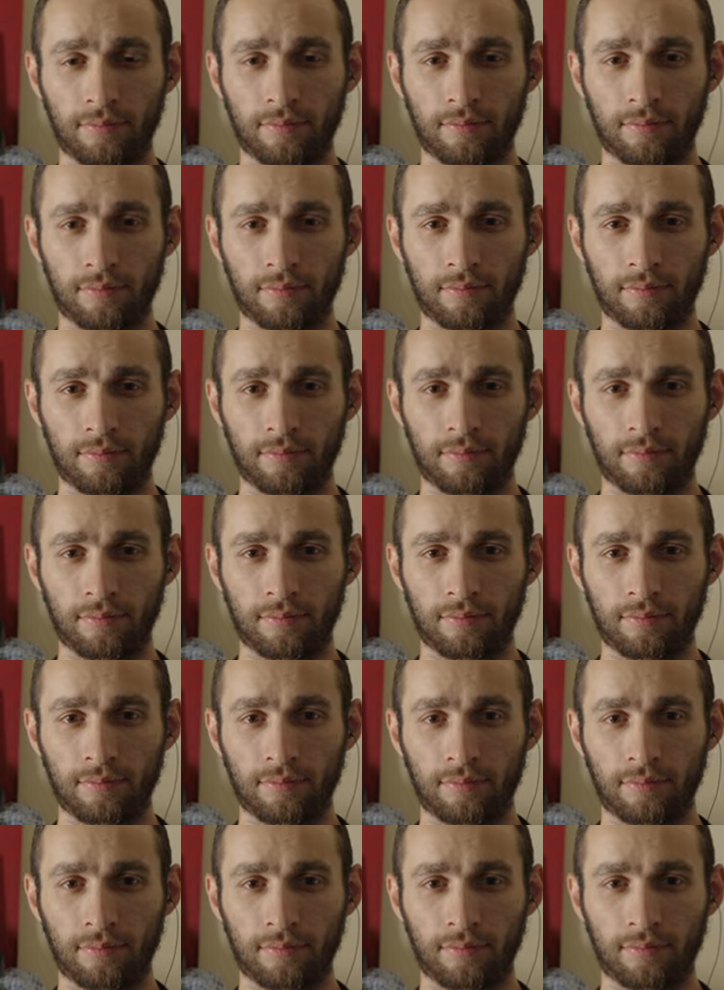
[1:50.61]

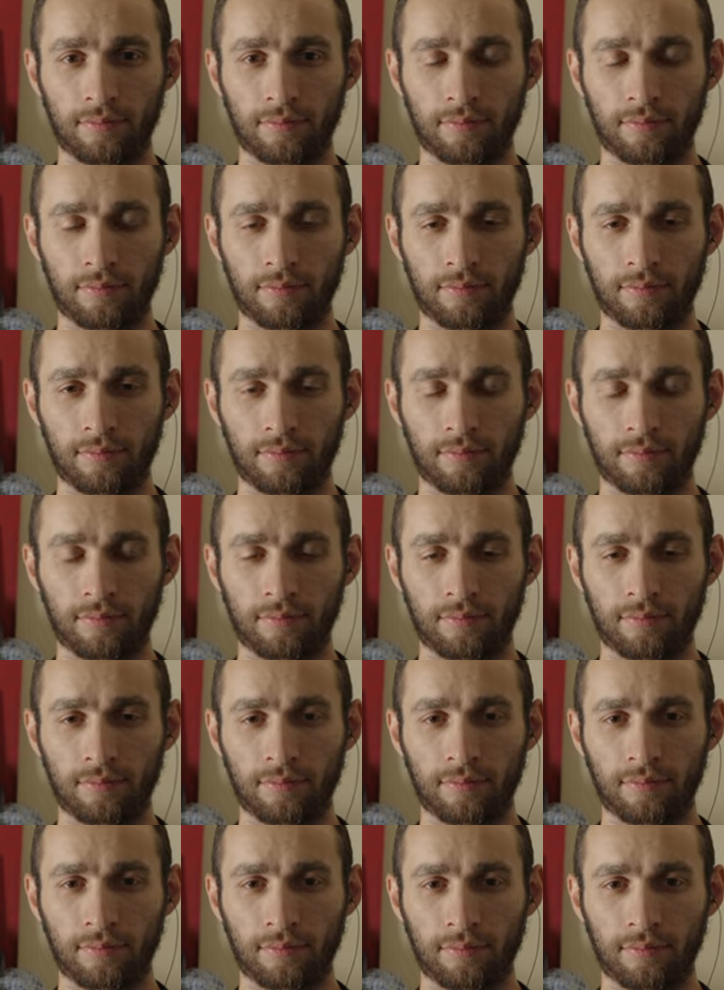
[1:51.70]

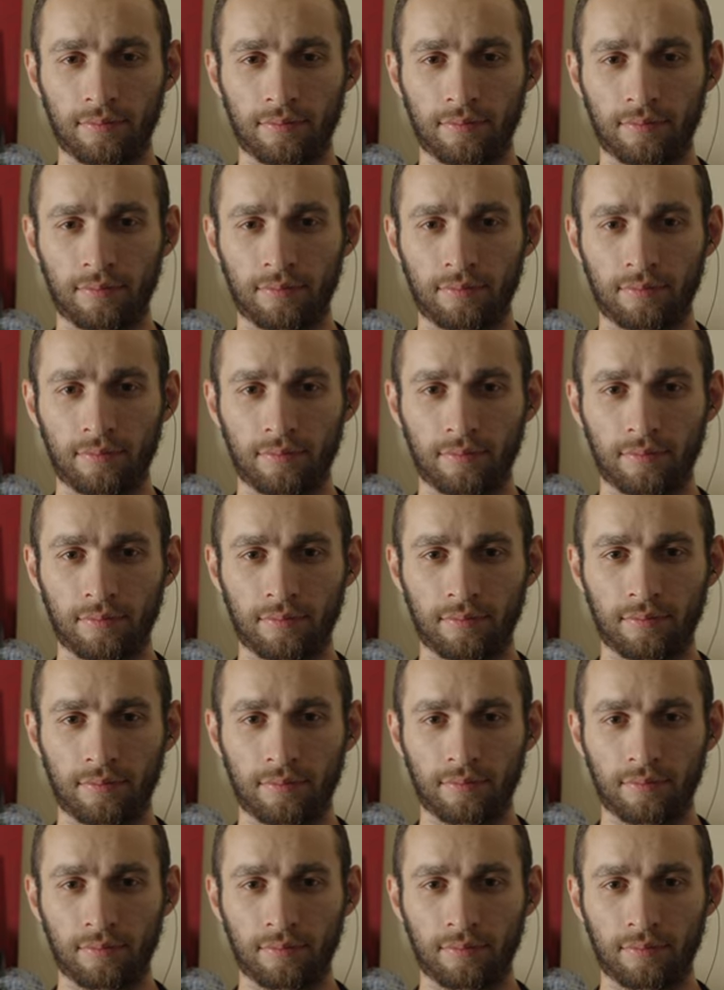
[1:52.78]

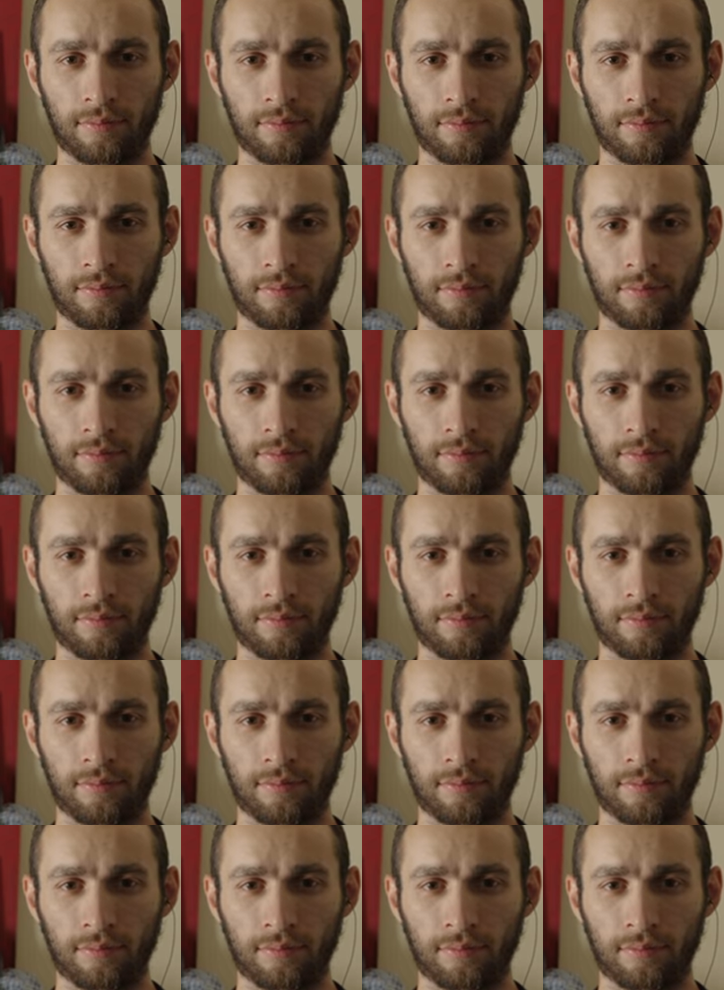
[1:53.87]
No words are spoken by the person on screen.